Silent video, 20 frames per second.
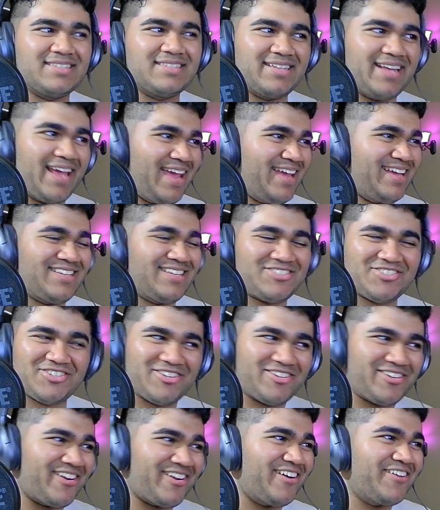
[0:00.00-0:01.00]

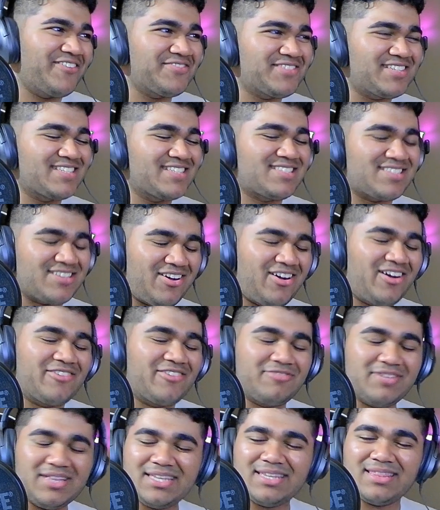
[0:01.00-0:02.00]
nature of the song
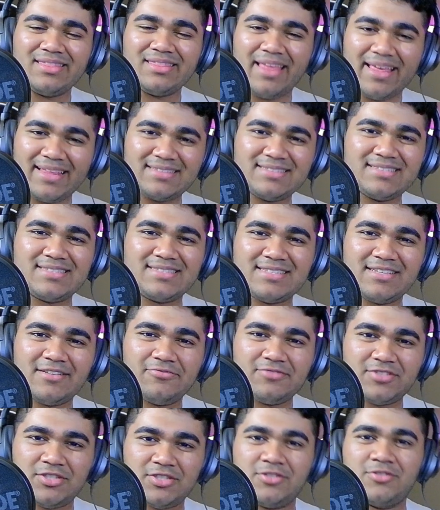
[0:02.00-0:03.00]
really lends itself
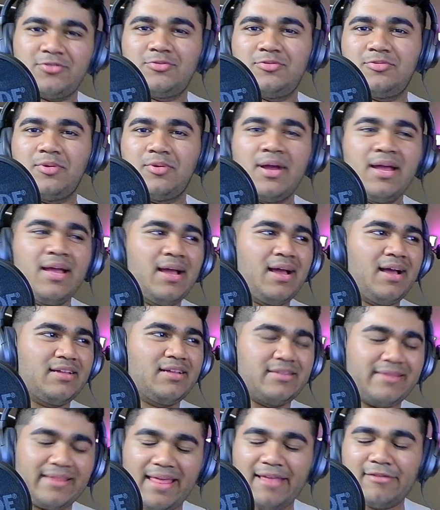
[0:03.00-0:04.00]
to
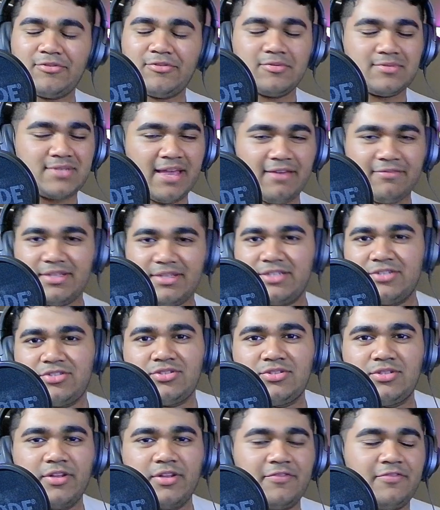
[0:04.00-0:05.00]
that those heavy
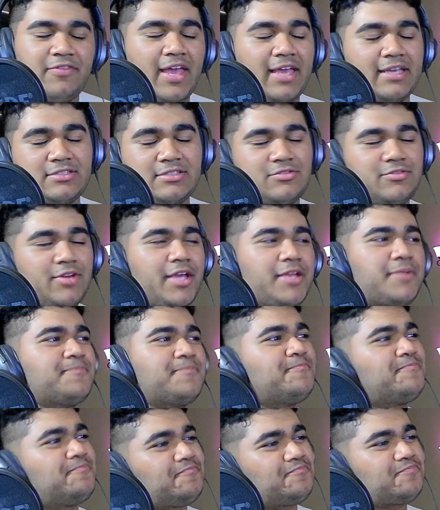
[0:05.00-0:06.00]
digital effects, right?
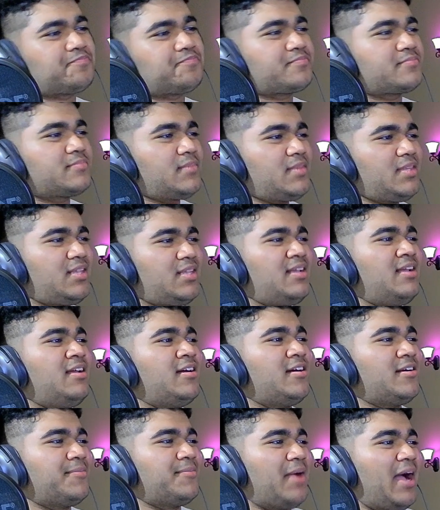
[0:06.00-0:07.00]

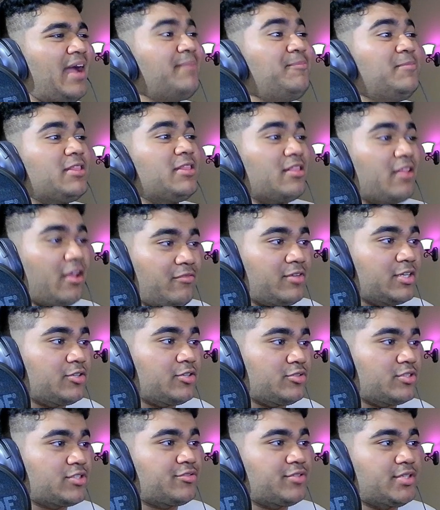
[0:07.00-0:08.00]
Um, I'm loving her
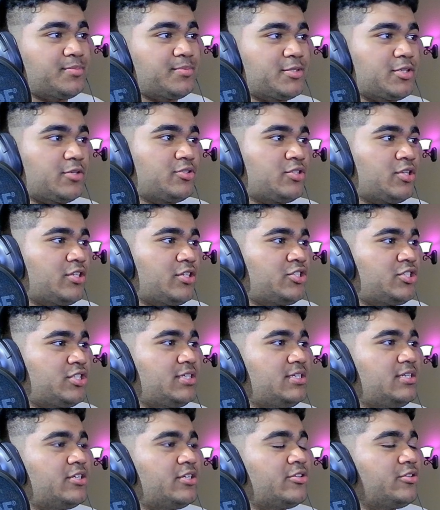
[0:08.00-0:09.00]
screams though. She, she
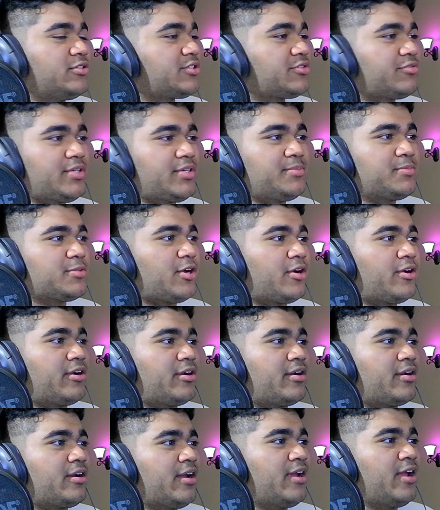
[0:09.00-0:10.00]
her screams are
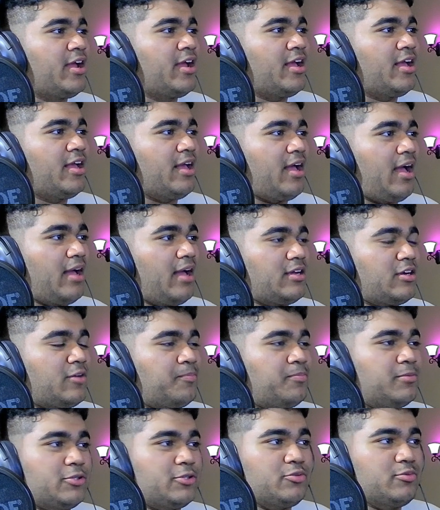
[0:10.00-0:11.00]

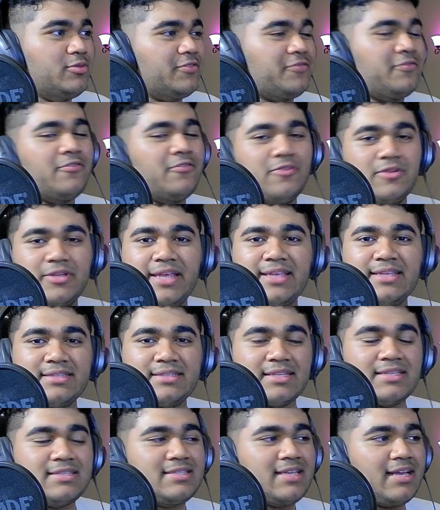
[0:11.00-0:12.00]
beautiful. They they
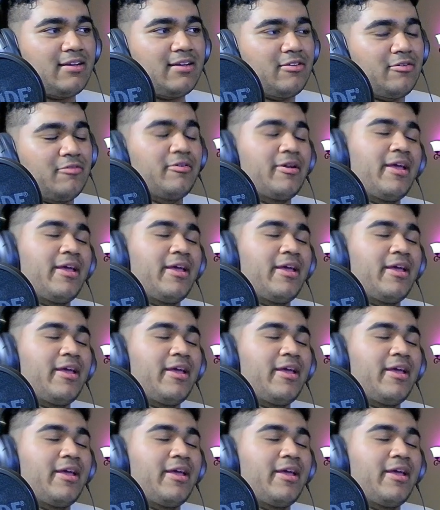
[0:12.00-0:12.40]
sound oh okay.